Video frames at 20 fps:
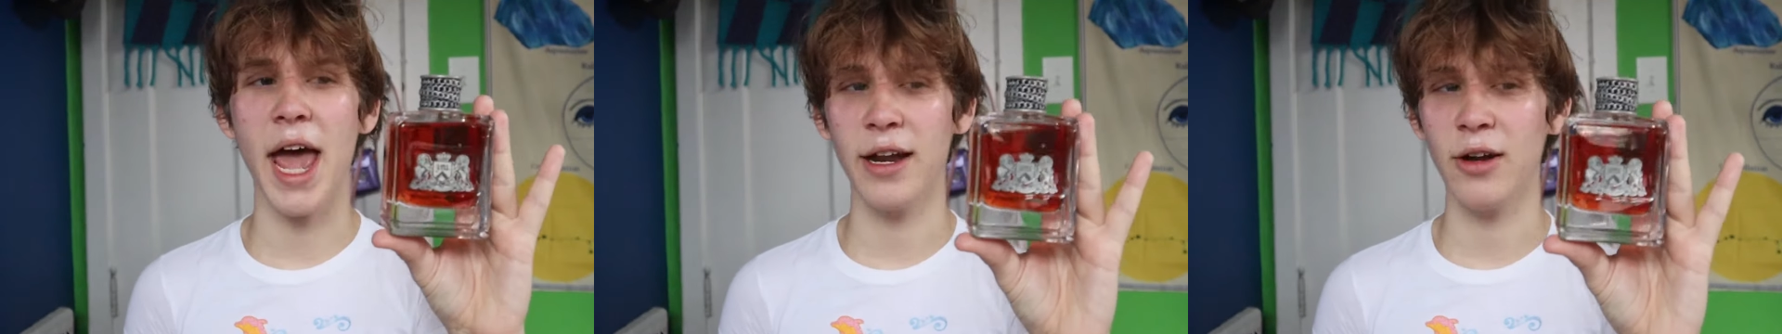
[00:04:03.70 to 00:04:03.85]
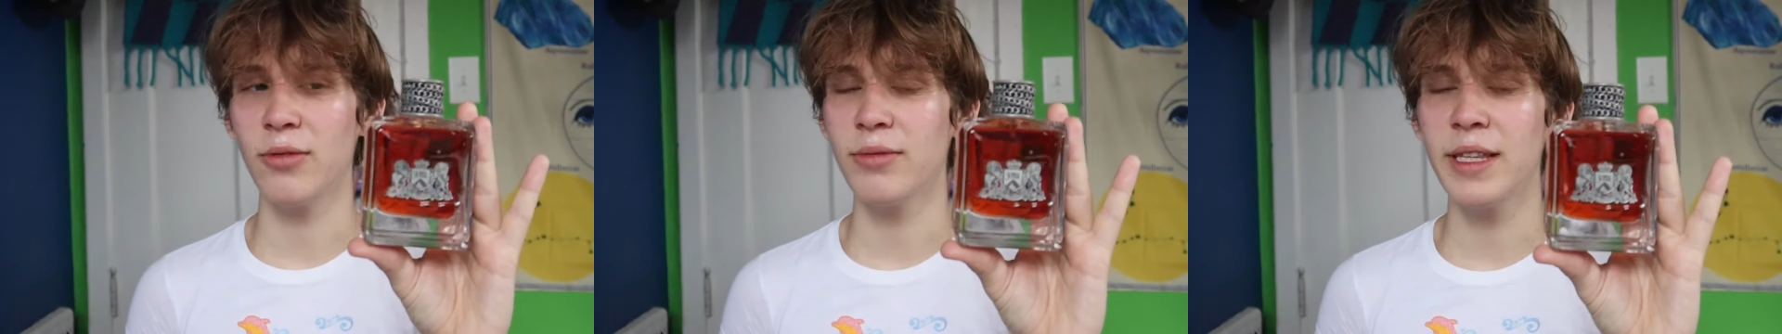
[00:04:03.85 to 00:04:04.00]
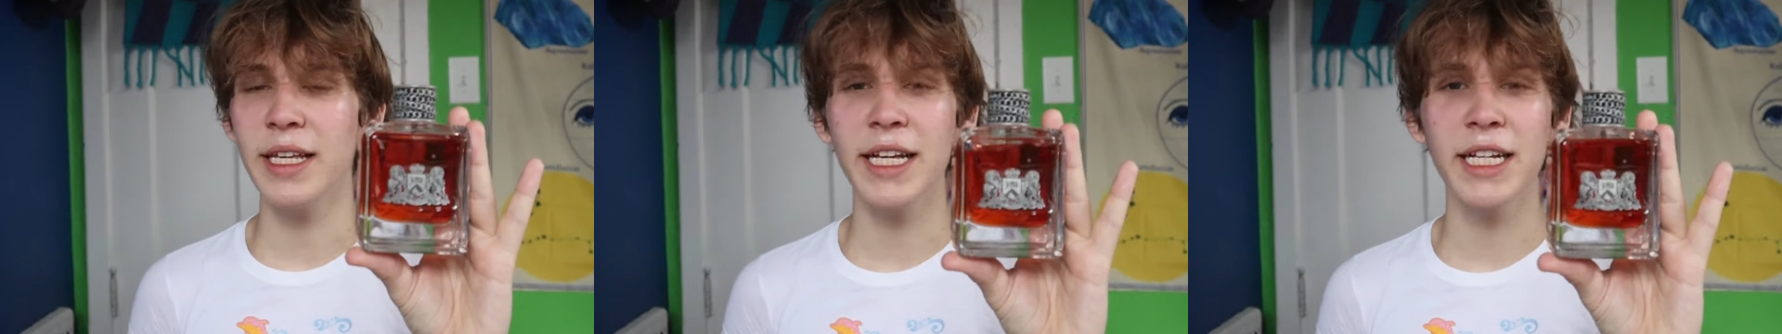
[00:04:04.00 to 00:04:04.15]
I
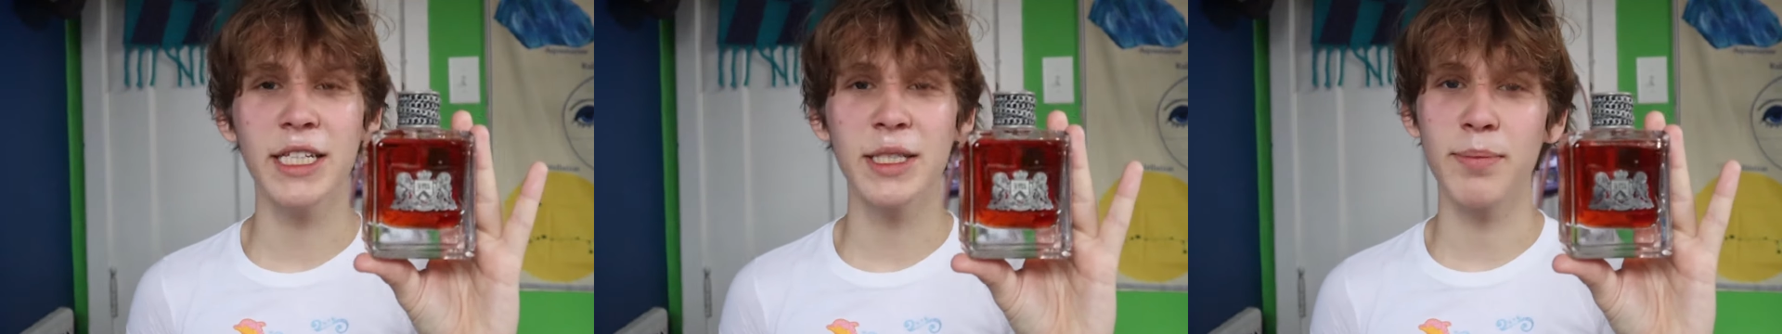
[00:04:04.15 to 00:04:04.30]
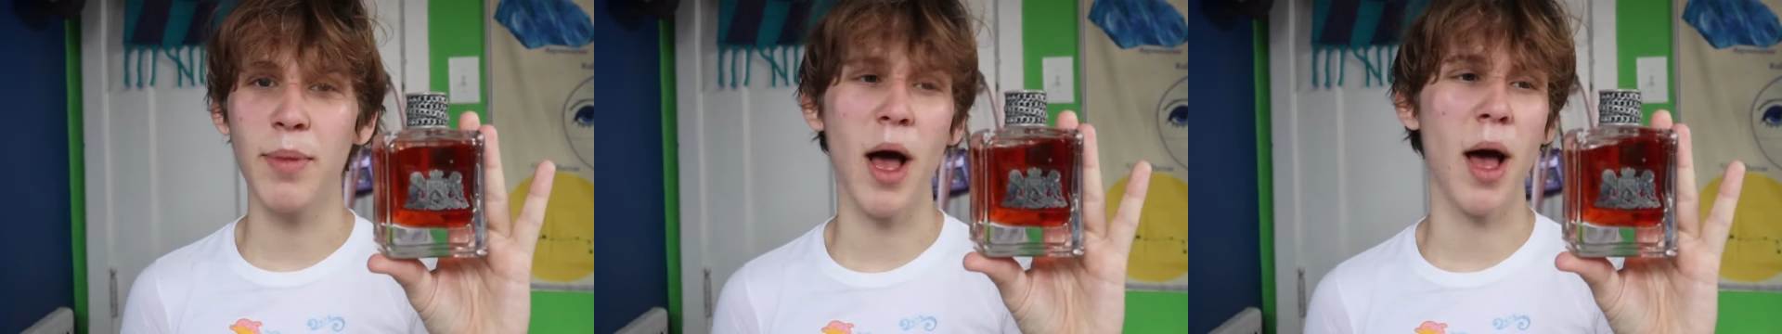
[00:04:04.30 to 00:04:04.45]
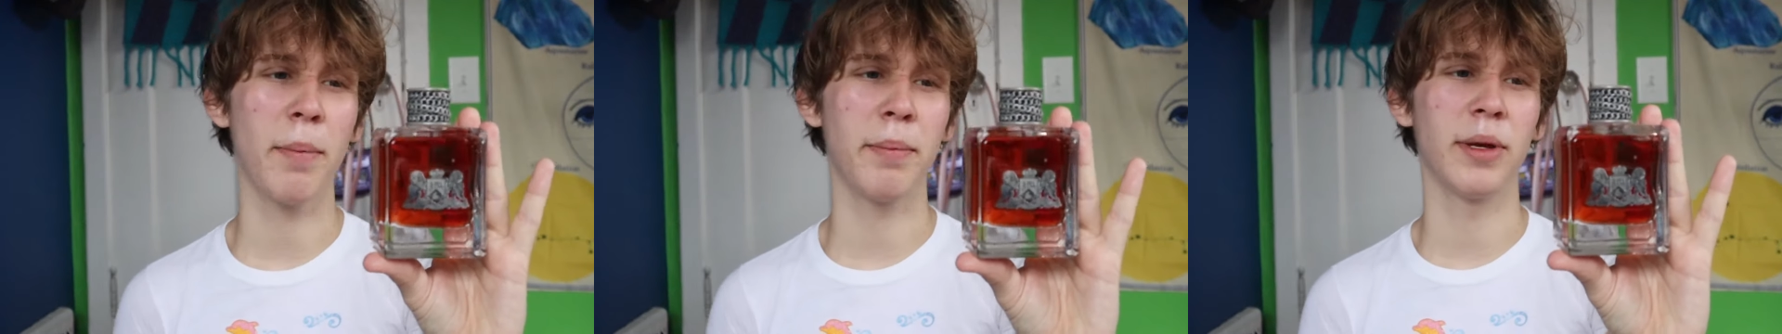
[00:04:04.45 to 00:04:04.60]
don't think it's
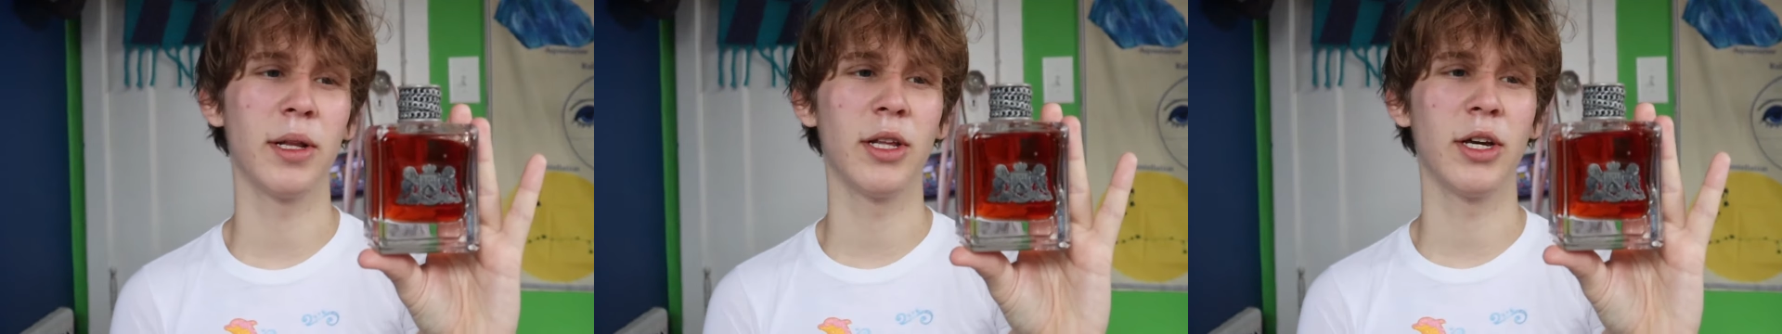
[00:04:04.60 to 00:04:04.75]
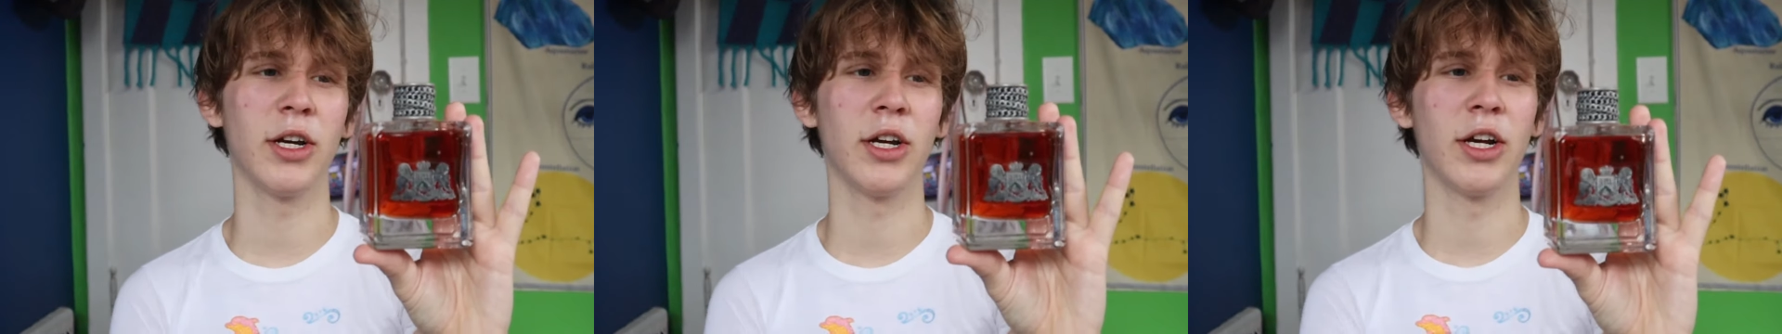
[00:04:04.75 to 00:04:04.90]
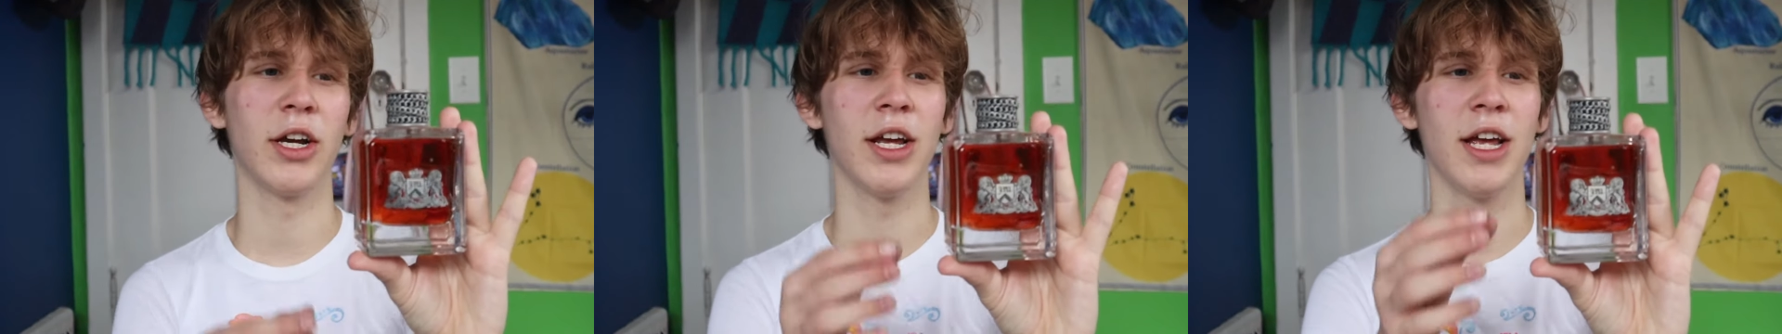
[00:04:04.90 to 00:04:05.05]

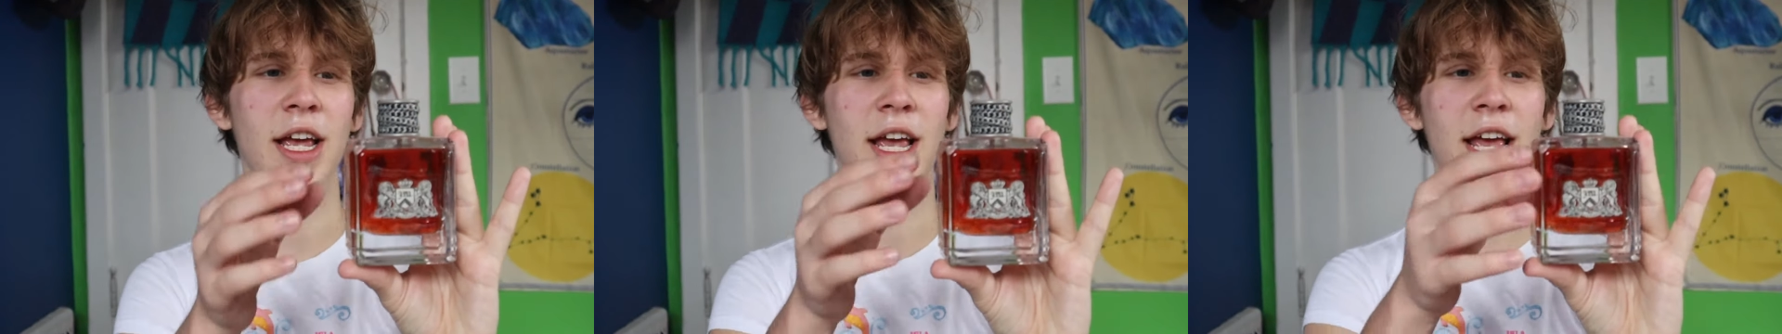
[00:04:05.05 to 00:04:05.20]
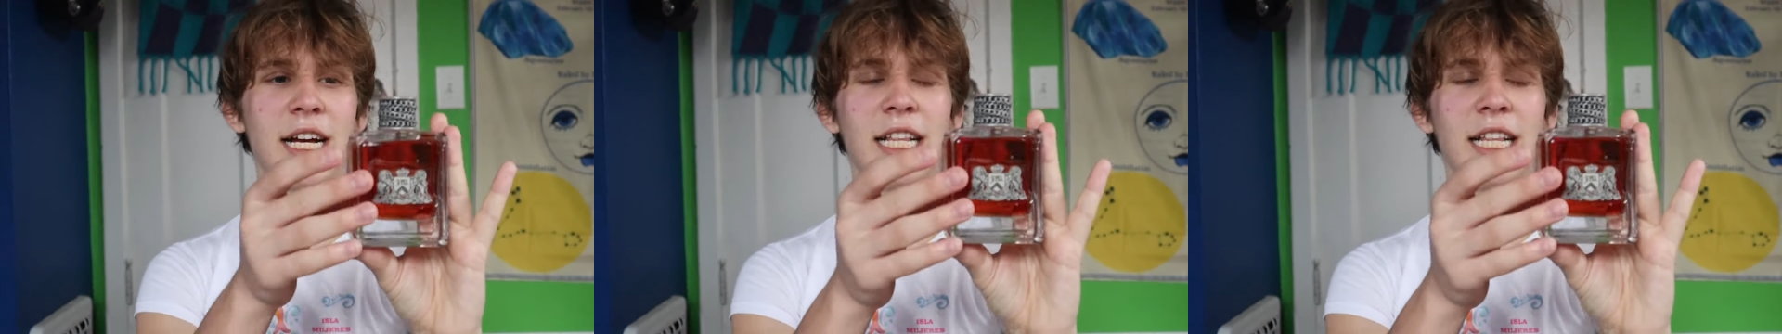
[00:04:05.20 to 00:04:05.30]
popular.